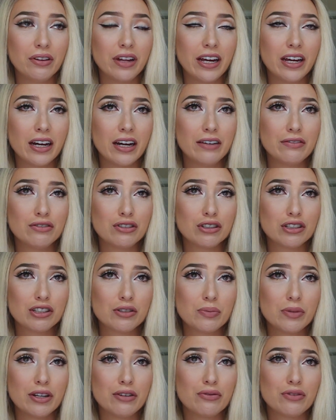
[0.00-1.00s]
like I've
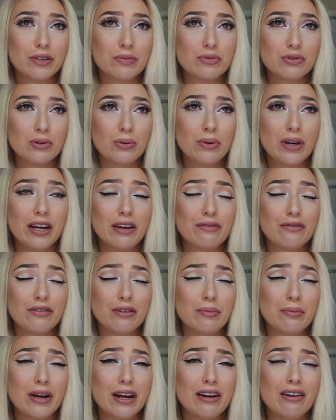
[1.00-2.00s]
just been ripped away
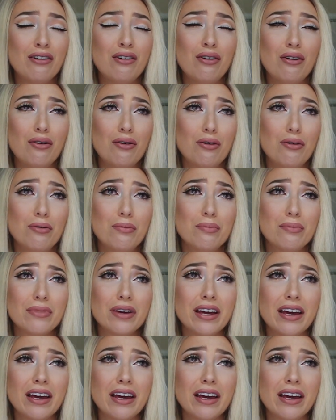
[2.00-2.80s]
from my home